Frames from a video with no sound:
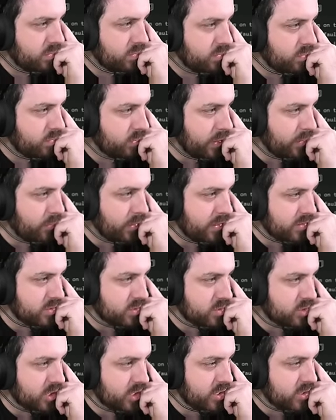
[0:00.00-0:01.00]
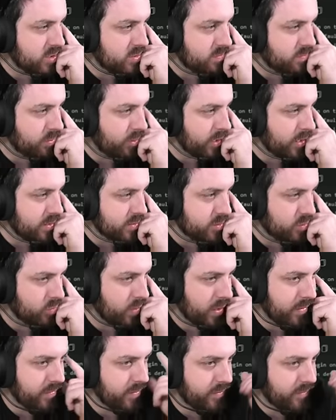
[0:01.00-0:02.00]
when, when to change prayers or
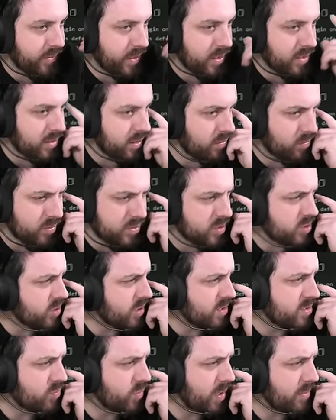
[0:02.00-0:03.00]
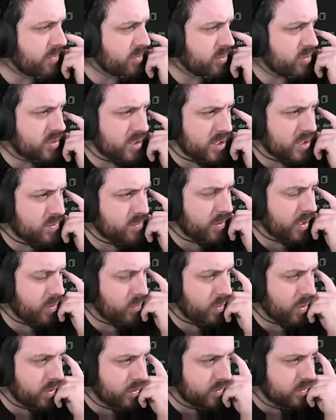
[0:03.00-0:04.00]
whatever the fuck it did. Was it change weapon or change prayer?
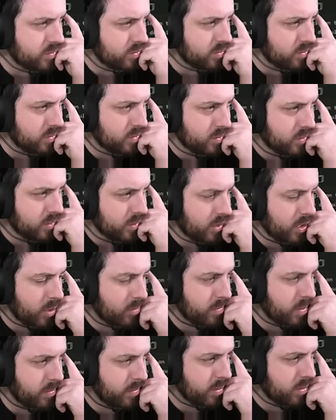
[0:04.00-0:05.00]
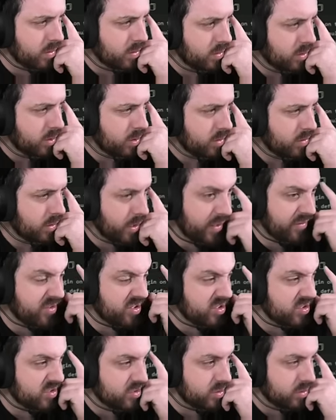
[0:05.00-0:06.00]
One of the two. Can't remember. I never
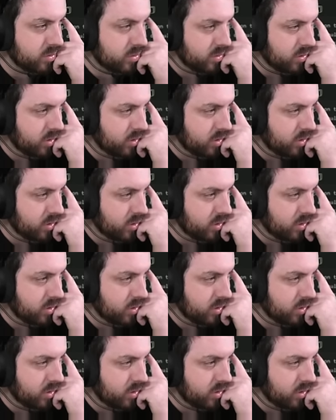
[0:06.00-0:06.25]
used it.